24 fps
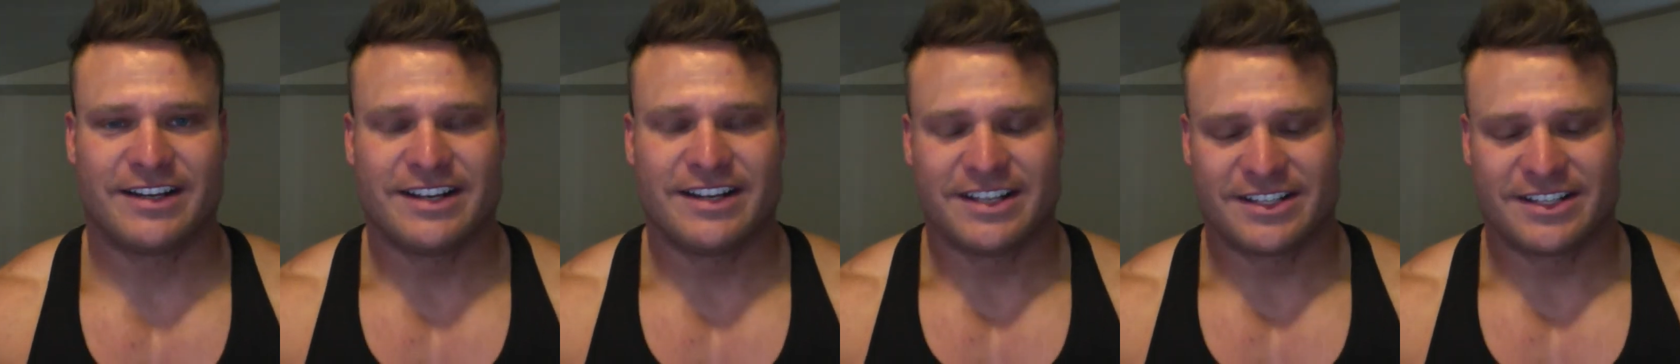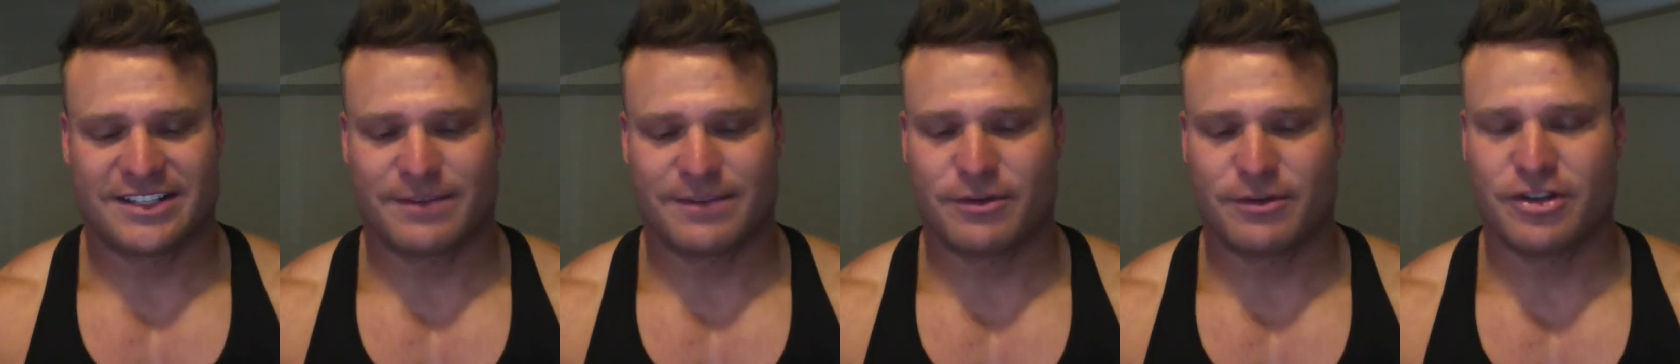
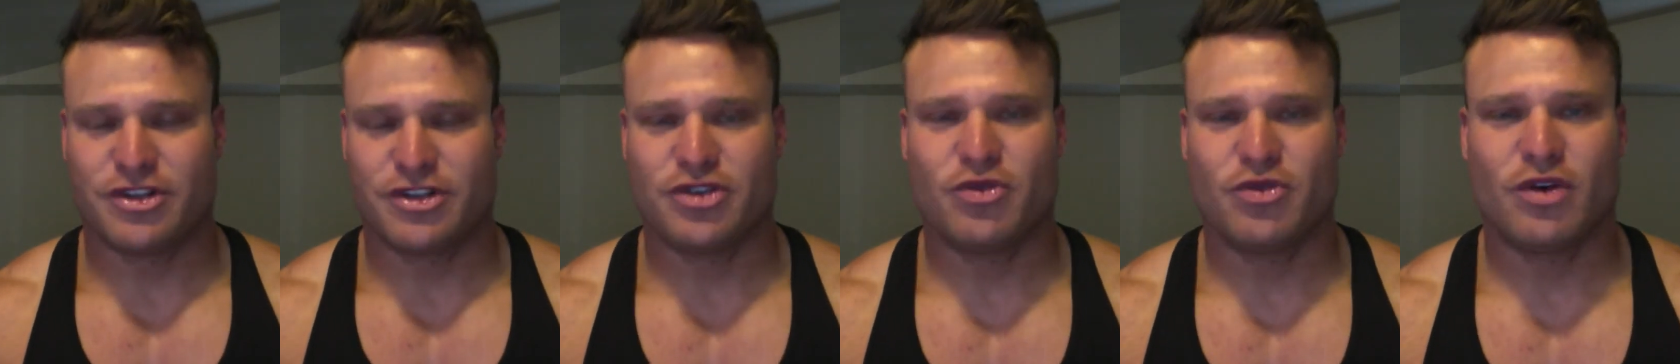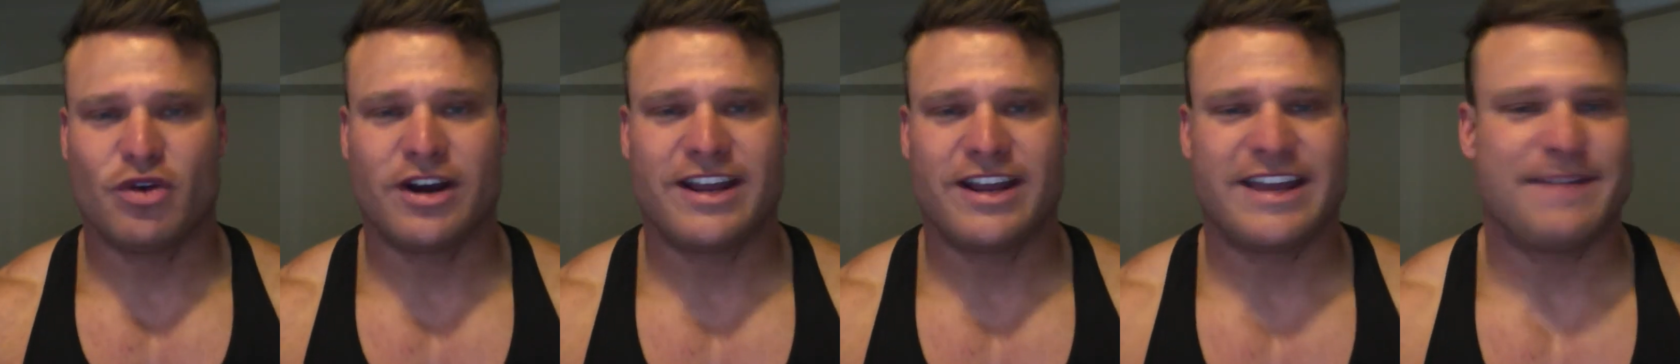someone you
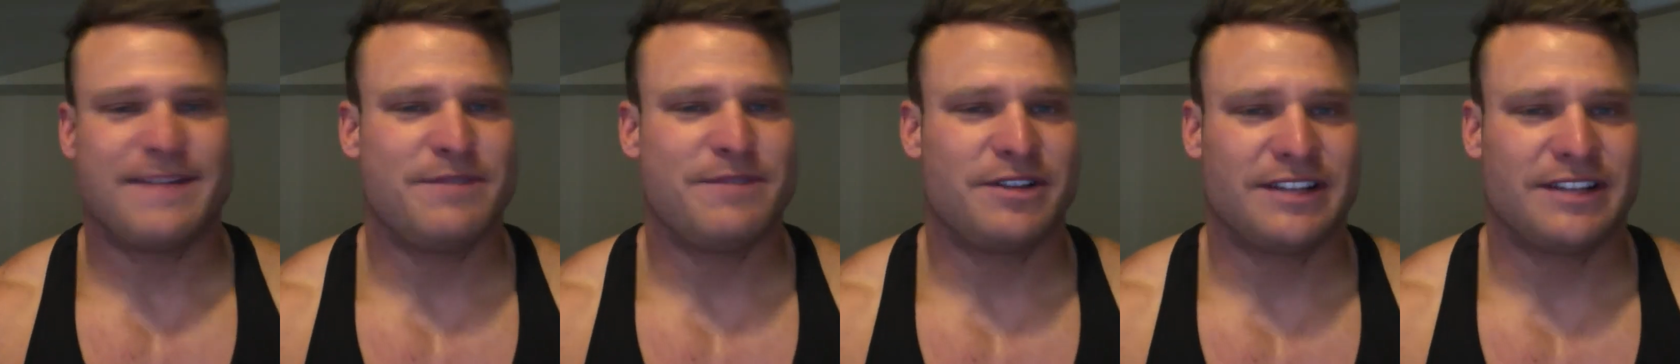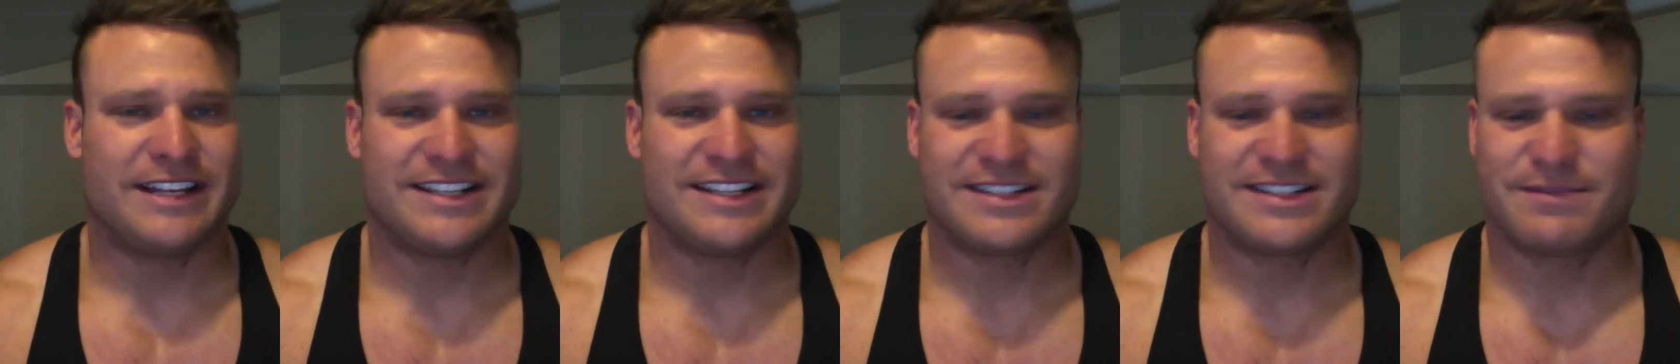wanna
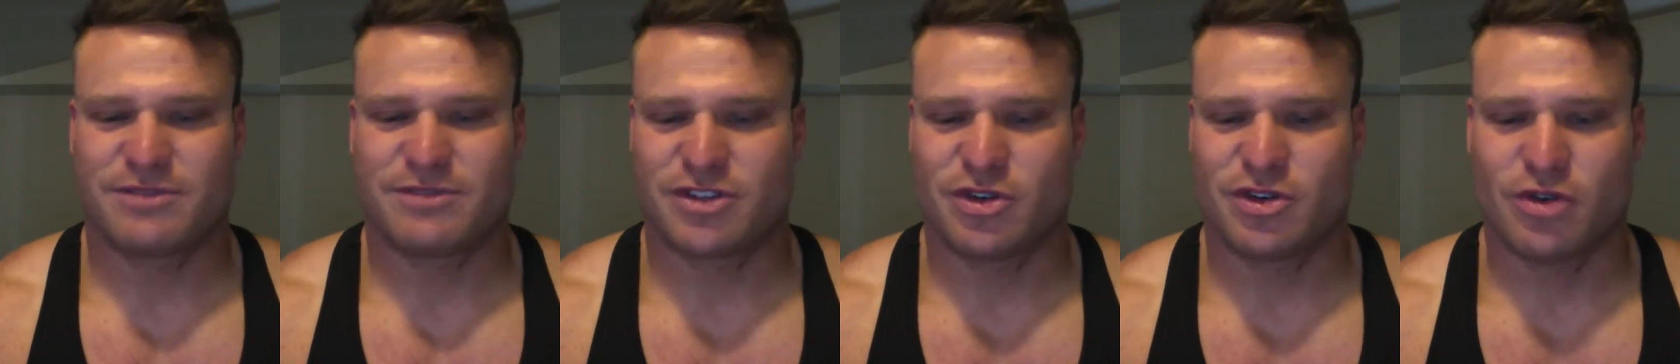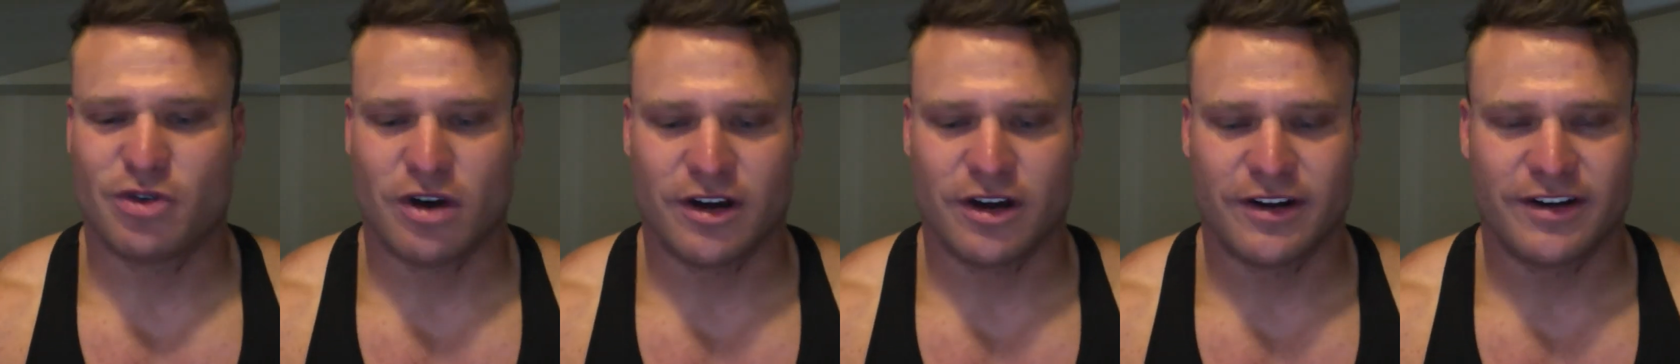emulate, some
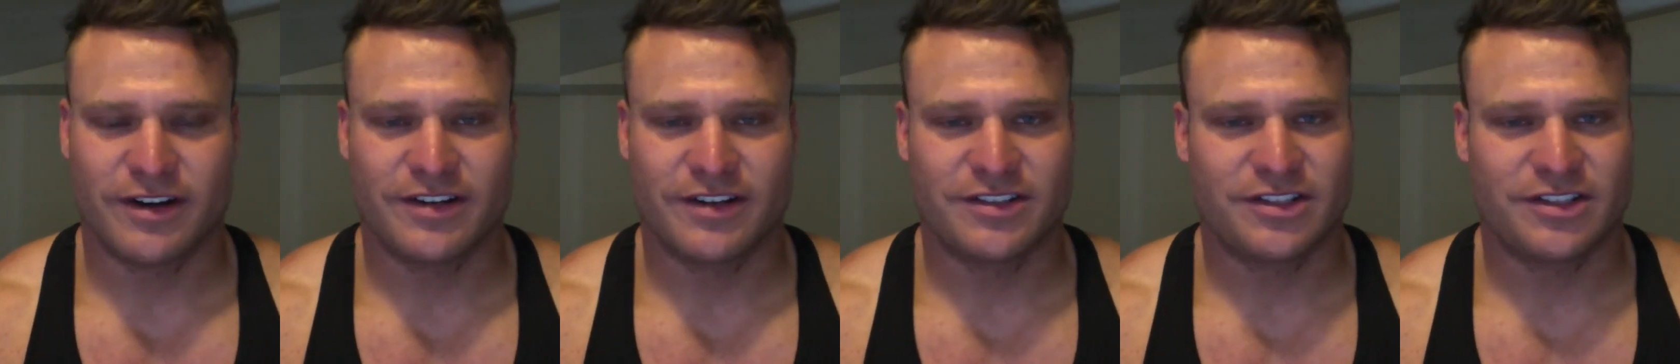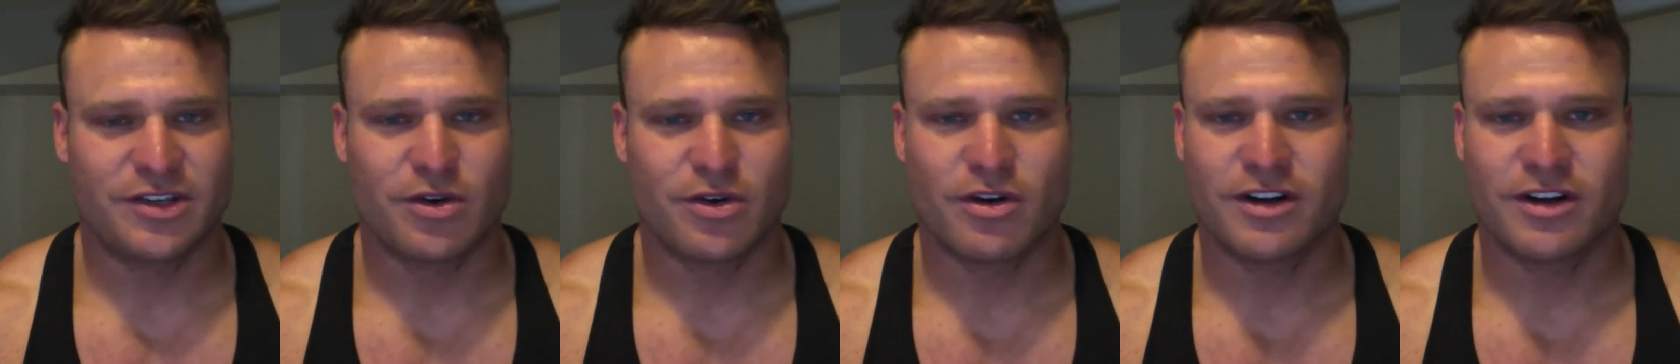200,
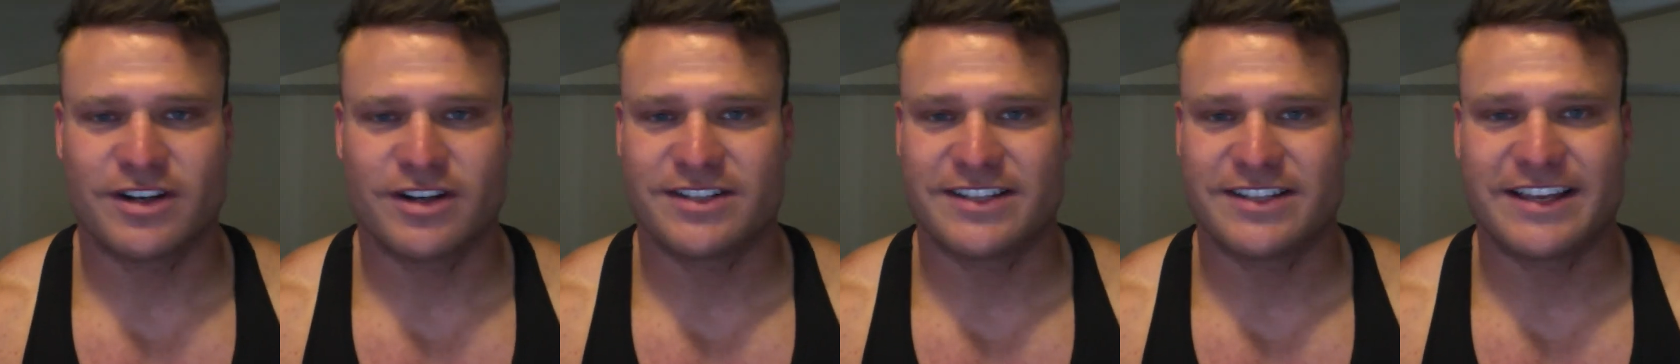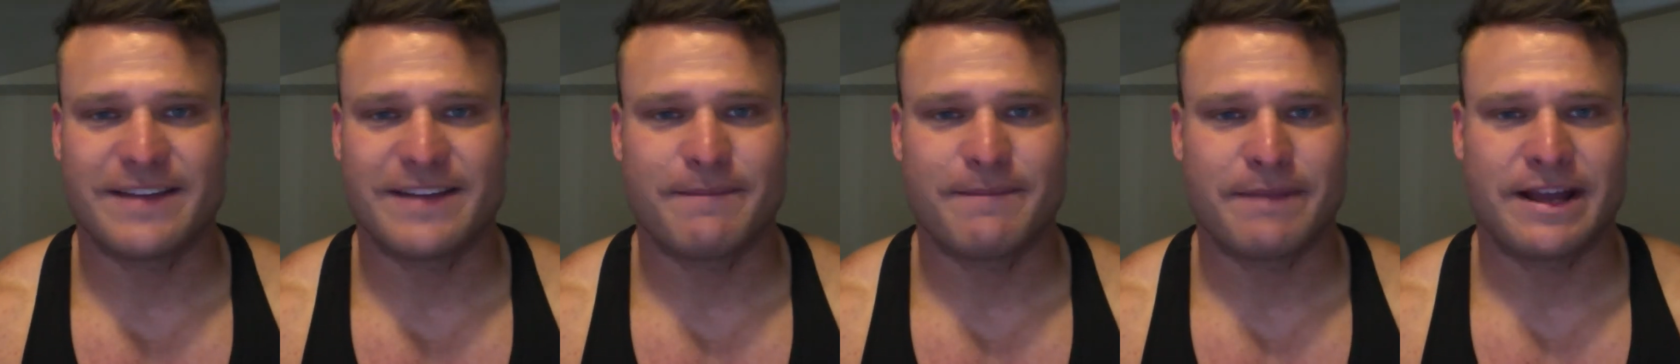
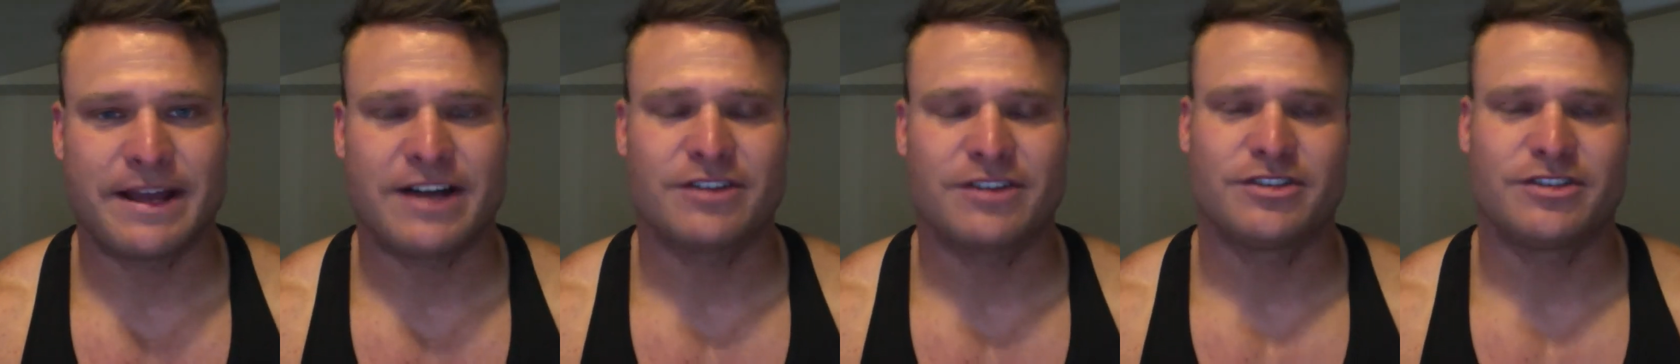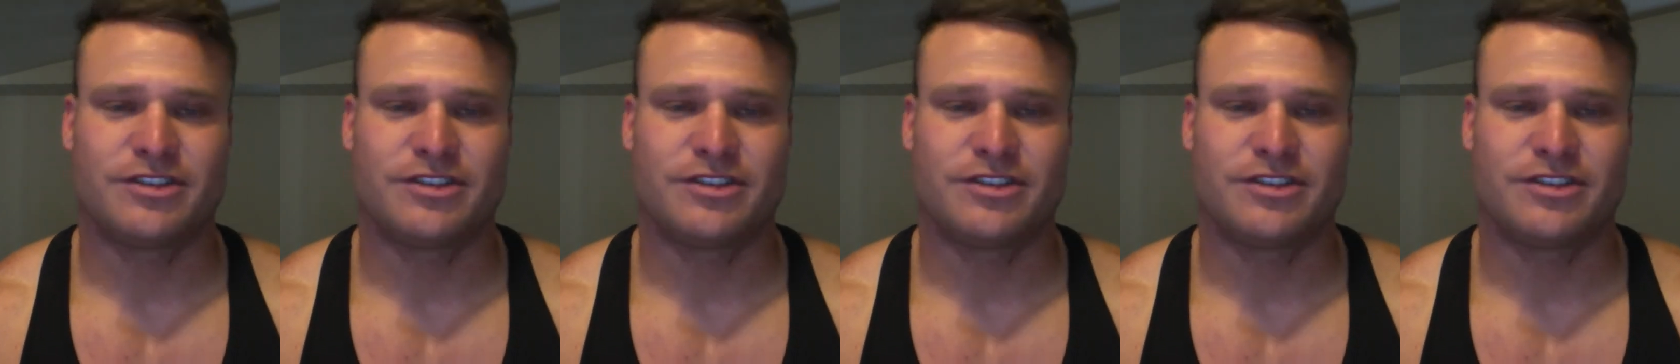210 pound